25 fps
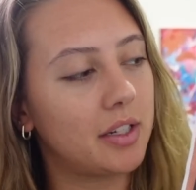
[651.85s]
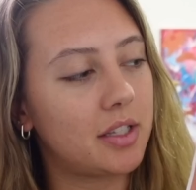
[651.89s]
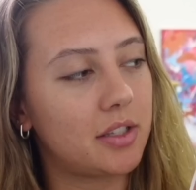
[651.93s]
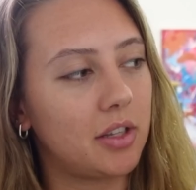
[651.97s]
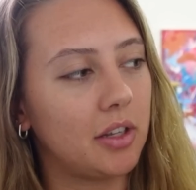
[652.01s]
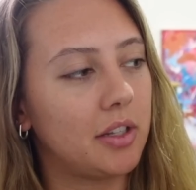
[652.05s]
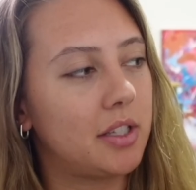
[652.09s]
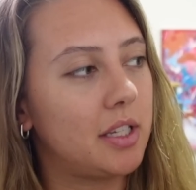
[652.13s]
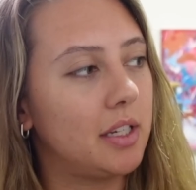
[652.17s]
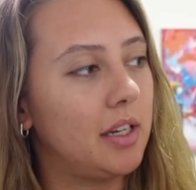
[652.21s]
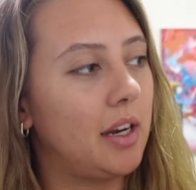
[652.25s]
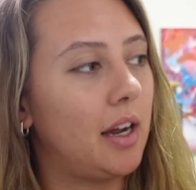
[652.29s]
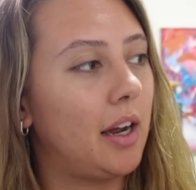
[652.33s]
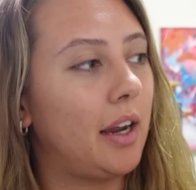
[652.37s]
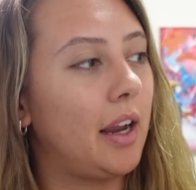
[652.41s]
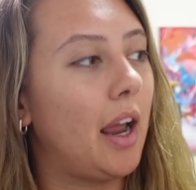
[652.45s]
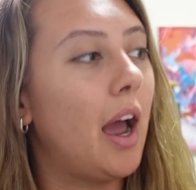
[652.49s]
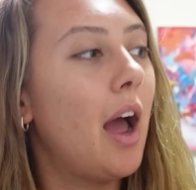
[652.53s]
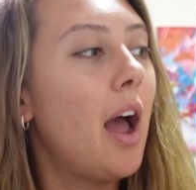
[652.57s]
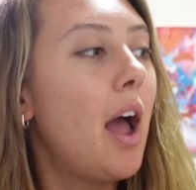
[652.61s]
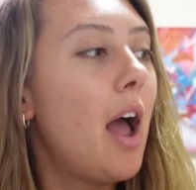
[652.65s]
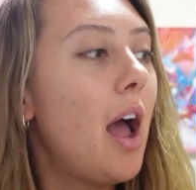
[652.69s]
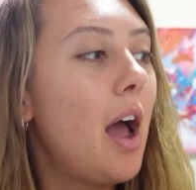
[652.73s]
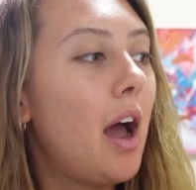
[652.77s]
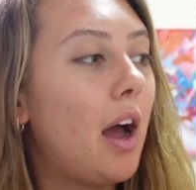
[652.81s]
So tonight
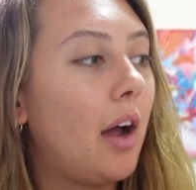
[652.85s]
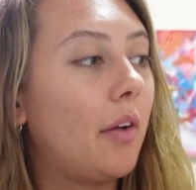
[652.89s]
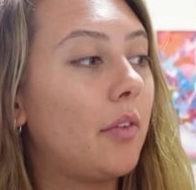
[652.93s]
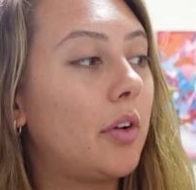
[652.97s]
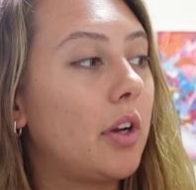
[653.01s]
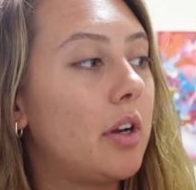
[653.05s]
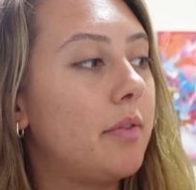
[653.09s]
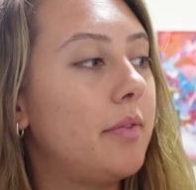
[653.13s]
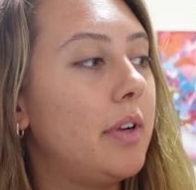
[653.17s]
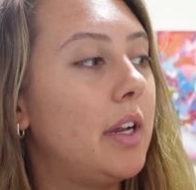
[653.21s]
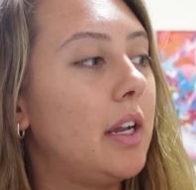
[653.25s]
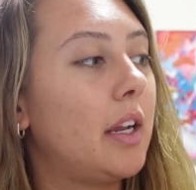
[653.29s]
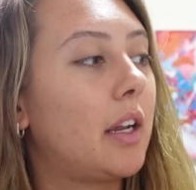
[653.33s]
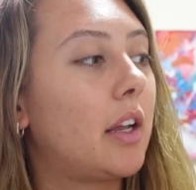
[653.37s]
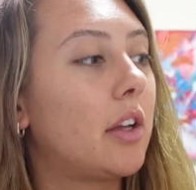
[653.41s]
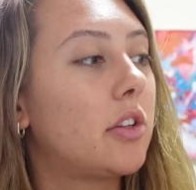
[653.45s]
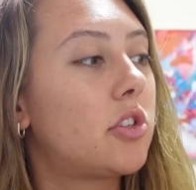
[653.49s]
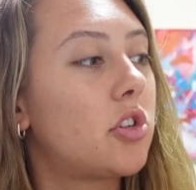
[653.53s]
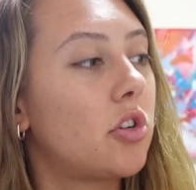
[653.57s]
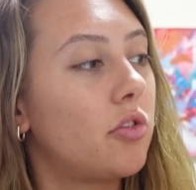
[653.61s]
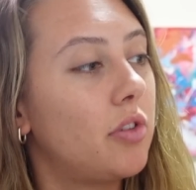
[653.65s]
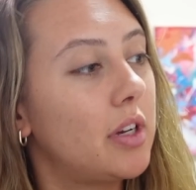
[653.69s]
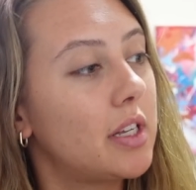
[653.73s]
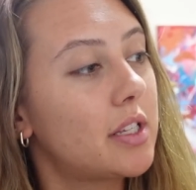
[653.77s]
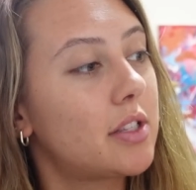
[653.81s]
I'm going to make
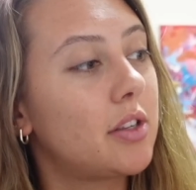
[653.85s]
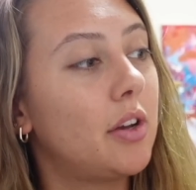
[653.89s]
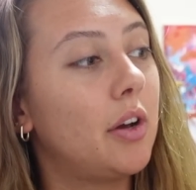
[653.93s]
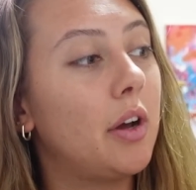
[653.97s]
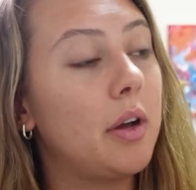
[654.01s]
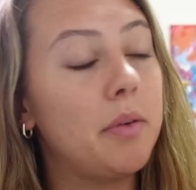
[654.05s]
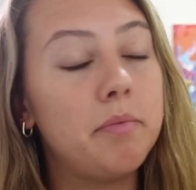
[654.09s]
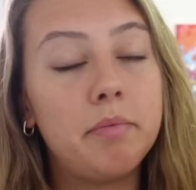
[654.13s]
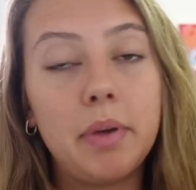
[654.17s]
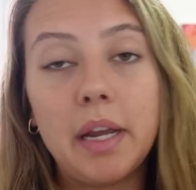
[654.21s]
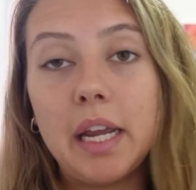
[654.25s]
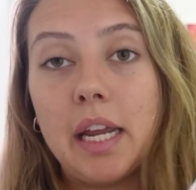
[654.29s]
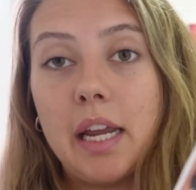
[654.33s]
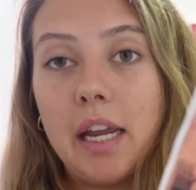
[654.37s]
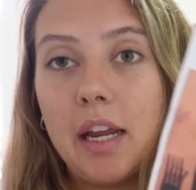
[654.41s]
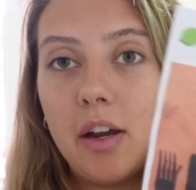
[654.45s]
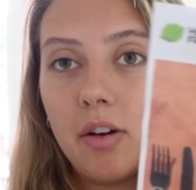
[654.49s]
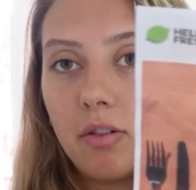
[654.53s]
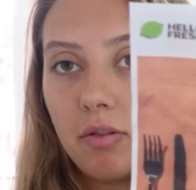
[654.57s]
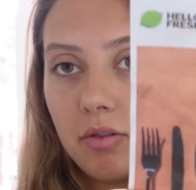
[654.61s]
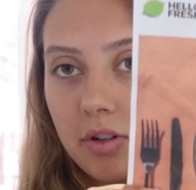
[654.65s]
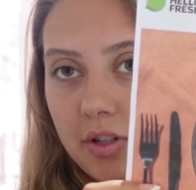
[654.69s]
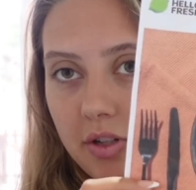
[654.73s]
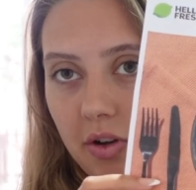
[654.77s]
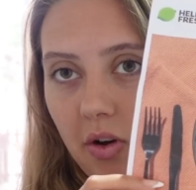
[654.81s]
chorizo and pea
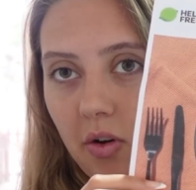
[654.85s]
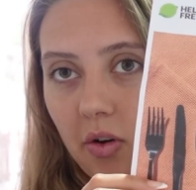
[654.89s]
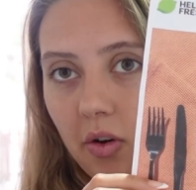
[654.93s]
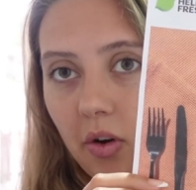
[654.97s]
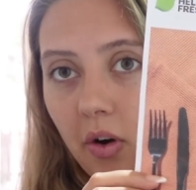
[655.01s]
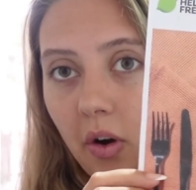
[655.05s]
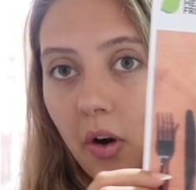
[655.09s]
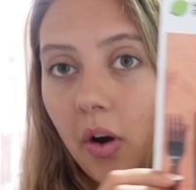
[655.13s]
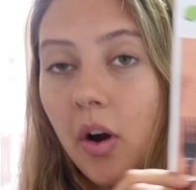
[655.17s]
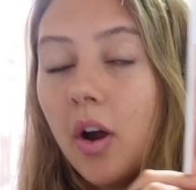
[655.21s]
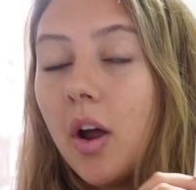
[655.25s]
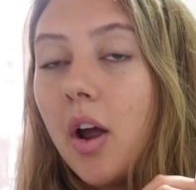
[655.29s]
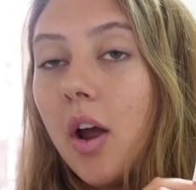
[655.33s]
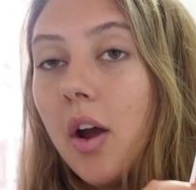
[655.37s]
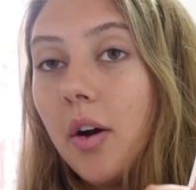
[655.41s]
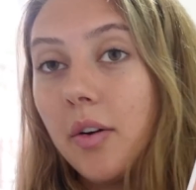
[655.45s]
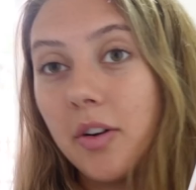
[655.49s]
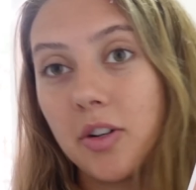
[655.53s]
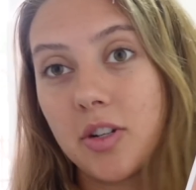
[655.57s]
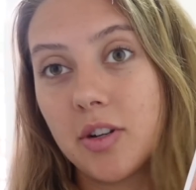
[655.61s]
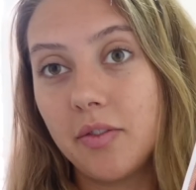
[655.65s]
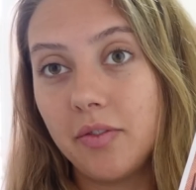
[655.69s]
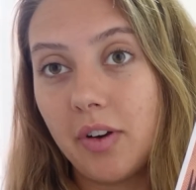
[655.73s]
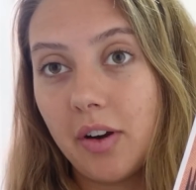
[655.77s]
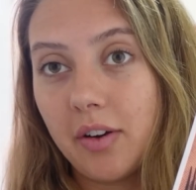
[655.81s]
risotto,
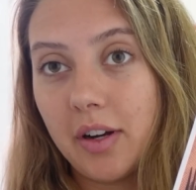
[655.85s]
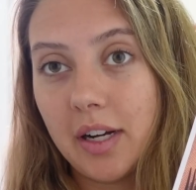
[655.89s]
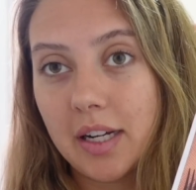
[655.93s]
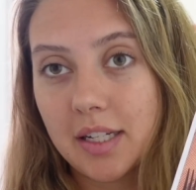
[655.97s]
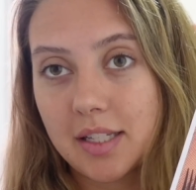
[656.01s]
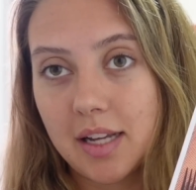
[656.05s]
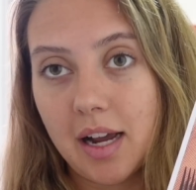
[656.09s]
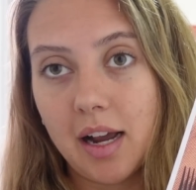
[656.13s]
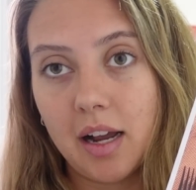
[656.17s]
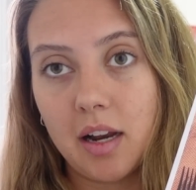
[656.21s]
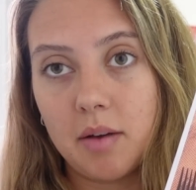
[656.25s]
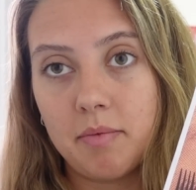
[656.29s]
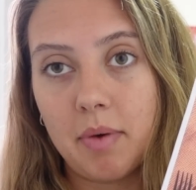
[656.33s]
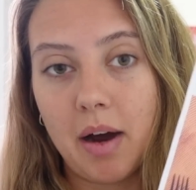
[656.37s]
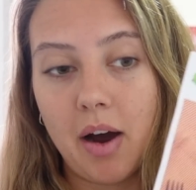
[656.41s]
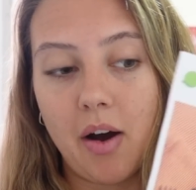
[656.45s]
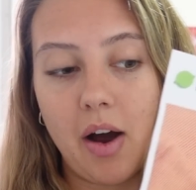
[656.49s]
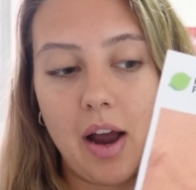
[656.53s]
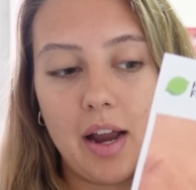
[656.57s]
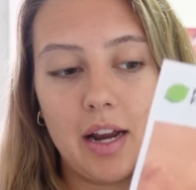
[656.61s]
which I'm very excited about.